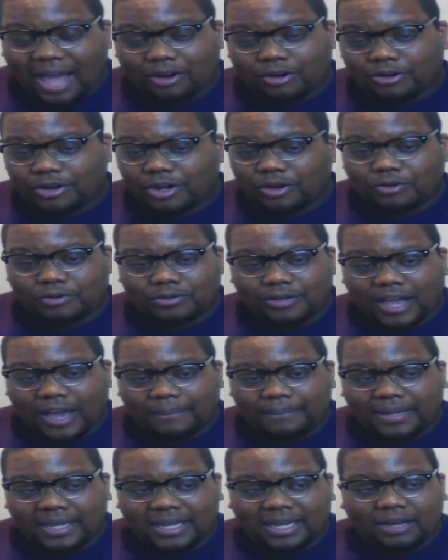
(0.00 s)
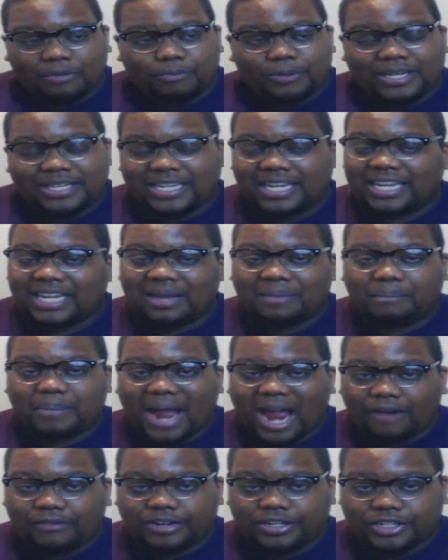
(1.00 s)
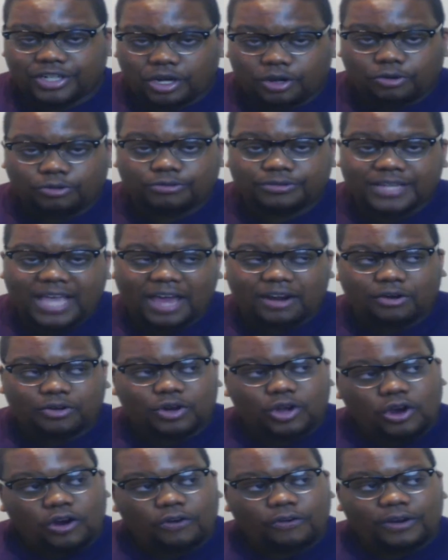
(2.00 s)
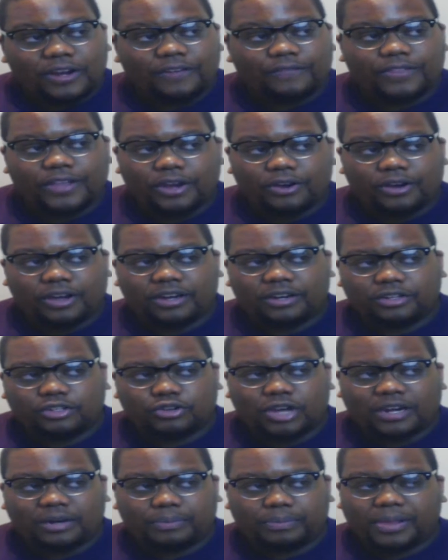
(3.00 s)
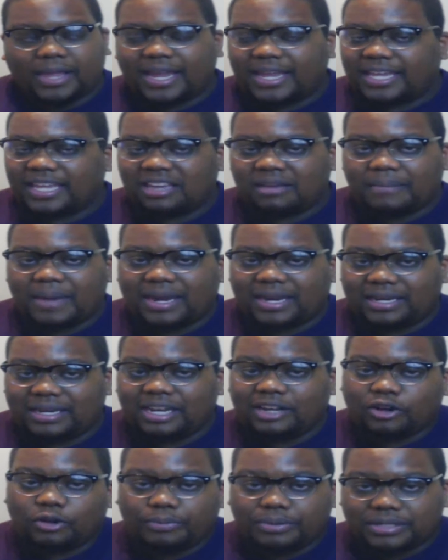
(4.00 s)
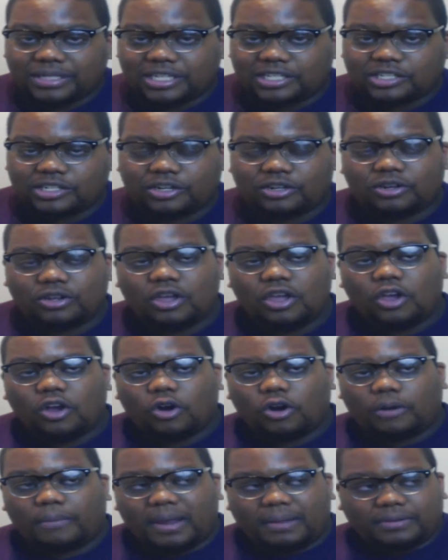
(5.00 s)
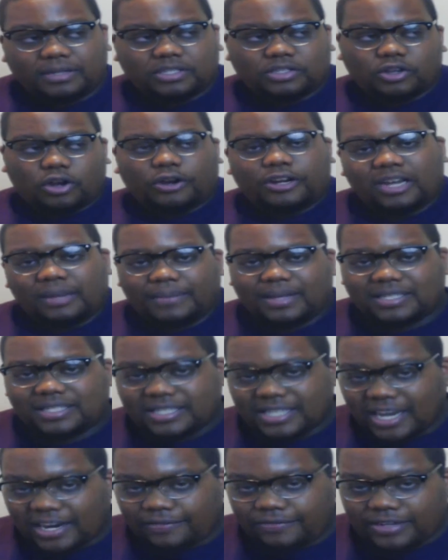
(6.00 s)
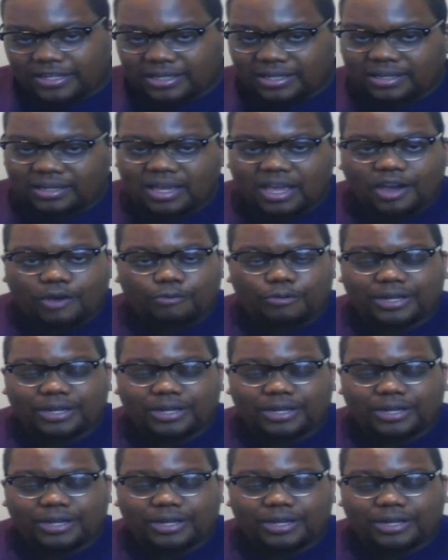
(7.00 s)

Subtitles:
I mean, we did get Byron Jones. I don't know if they're going to try to play him at a nickel position or maybe start him at safety.